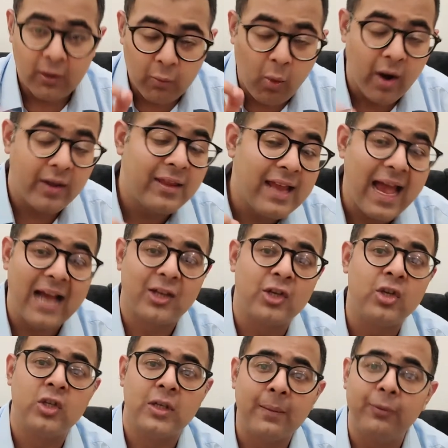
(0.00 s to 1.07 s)
What are the
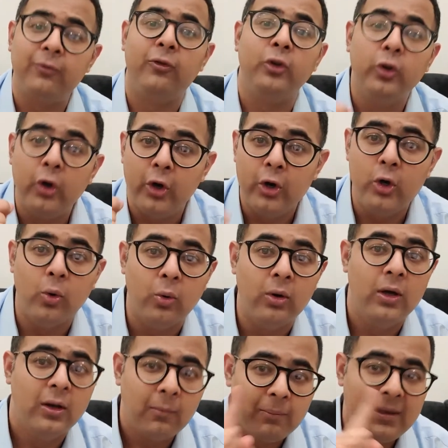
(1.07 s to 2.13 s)
action steps for you to
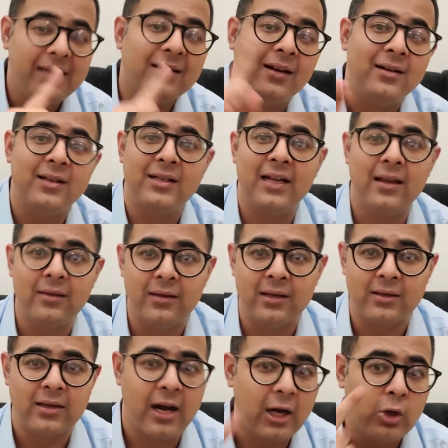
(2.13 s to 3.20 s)
do? Please understand
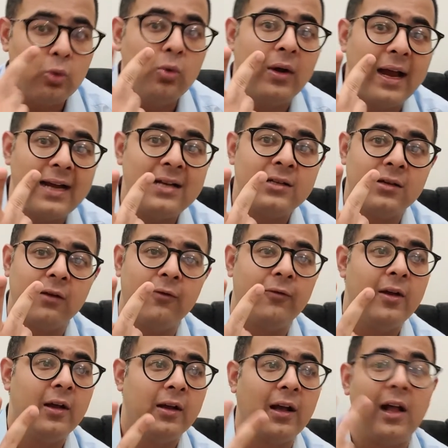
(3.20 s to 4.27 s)
this. There are two kinds of
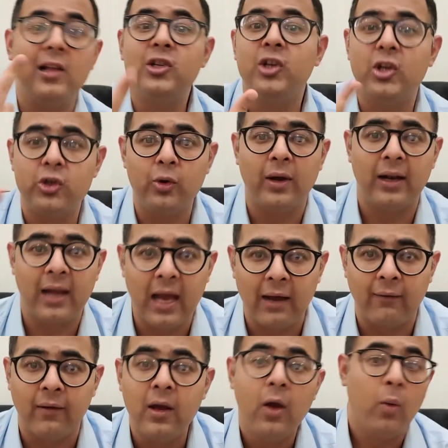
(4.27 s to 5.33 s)
cultures you can
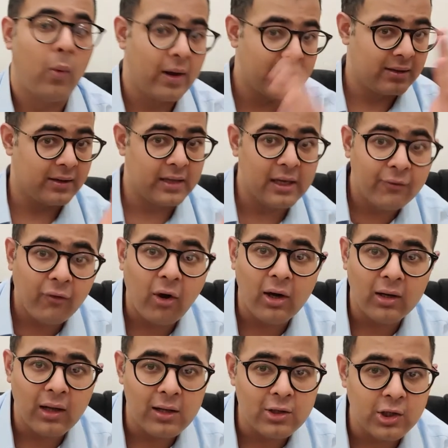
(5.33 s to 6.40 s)
have. One is a
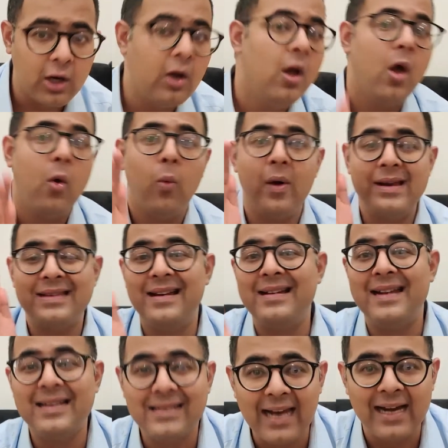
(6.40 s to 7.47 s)
default culture. One is a
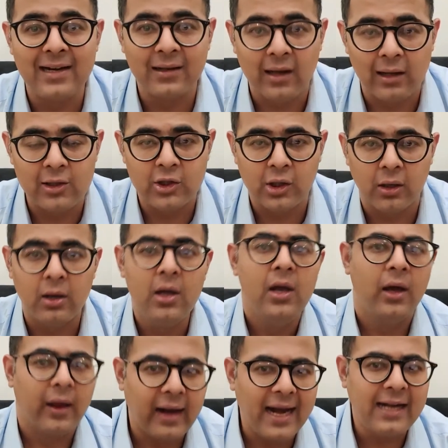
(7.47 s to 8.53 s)
design culture.
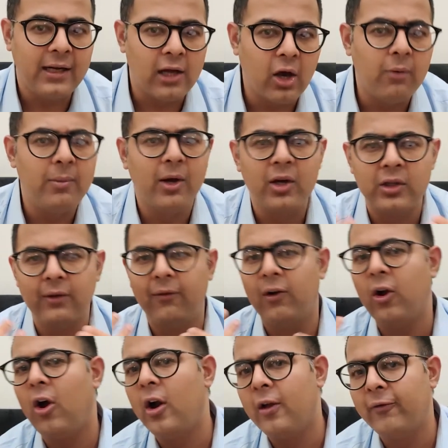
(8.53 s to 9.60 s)
Right now, because of a
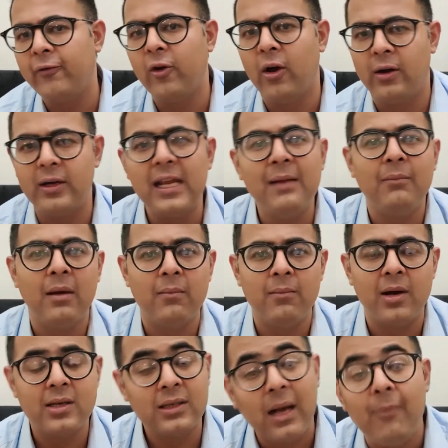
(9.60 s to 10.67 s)
lot of your team
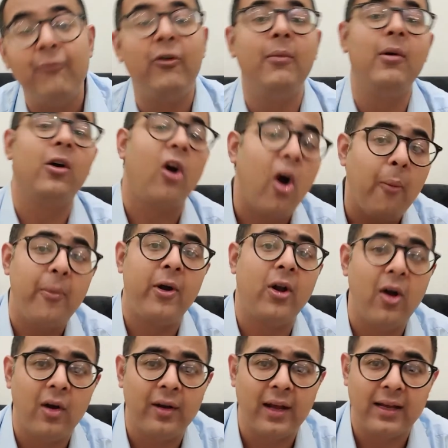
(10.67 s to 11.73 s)
members come from a corporate
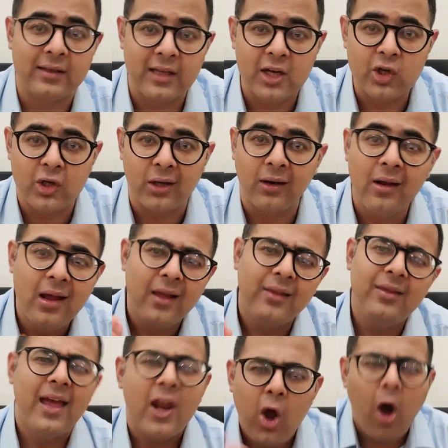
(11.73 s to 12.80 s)
organization,
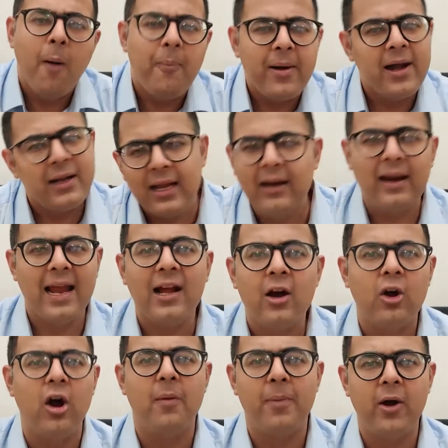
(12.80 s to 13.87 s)
they are operating like a
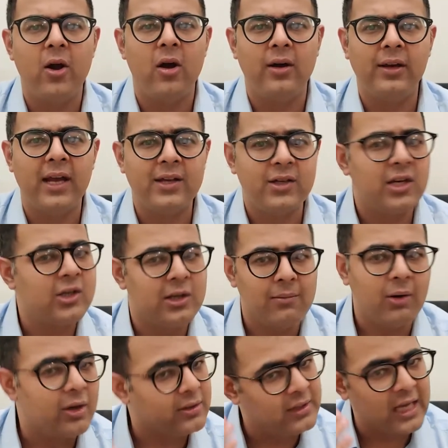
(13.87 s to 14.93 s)
corporate organization
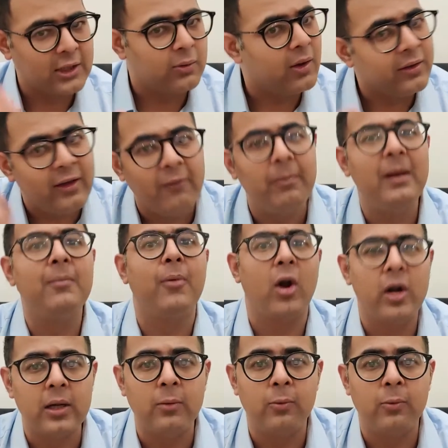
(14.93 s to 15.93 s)
because that's what they've been brought